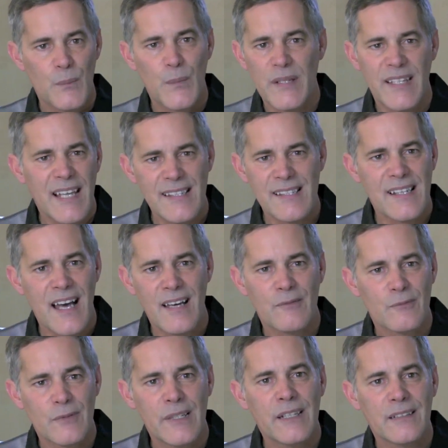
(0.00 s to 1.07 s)
But that's
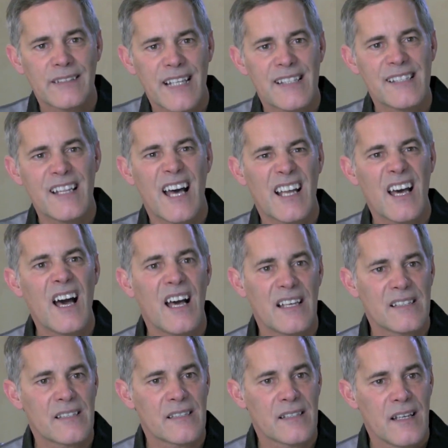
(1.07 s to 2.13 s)
not real, that's not
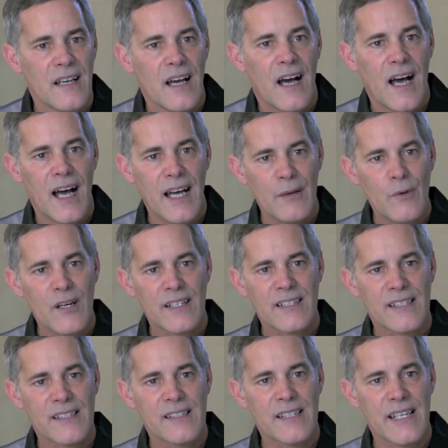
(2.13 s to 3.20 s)
us. I
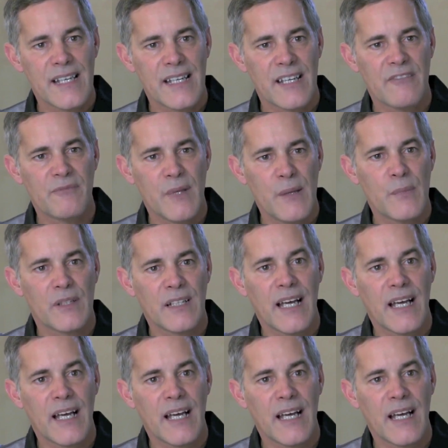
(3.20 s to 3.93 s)
wanted to see if people